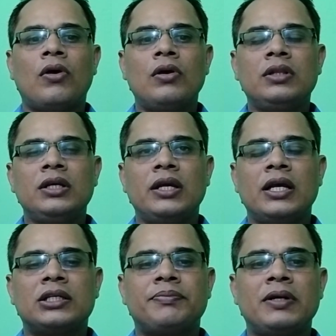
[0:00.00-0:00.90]
all
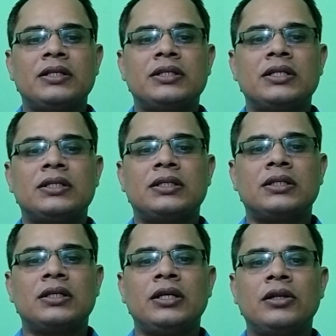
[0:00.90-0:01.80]
the expenses
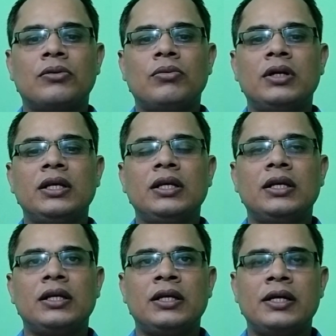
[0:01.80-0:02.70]

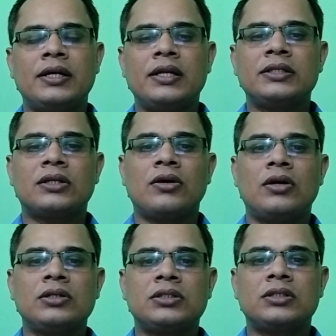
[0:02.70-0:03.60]
including interest
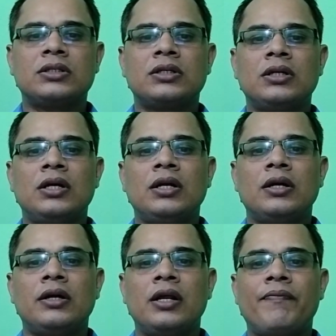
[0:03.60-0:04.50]
cost,
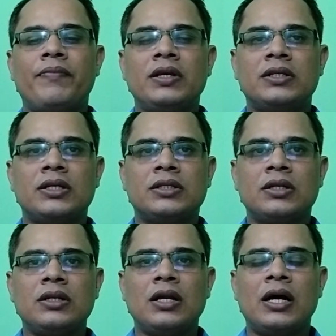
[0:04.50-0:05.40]

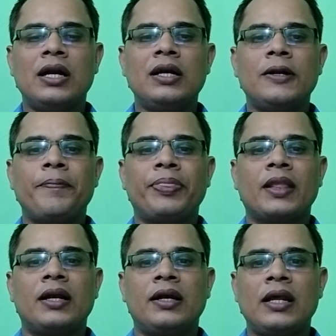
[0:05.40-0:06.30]
depreciation and
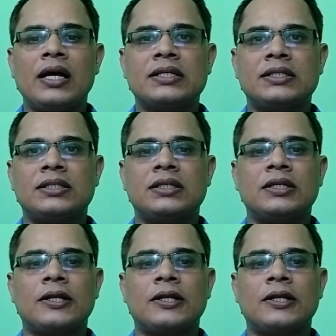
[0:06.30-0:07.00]
tax.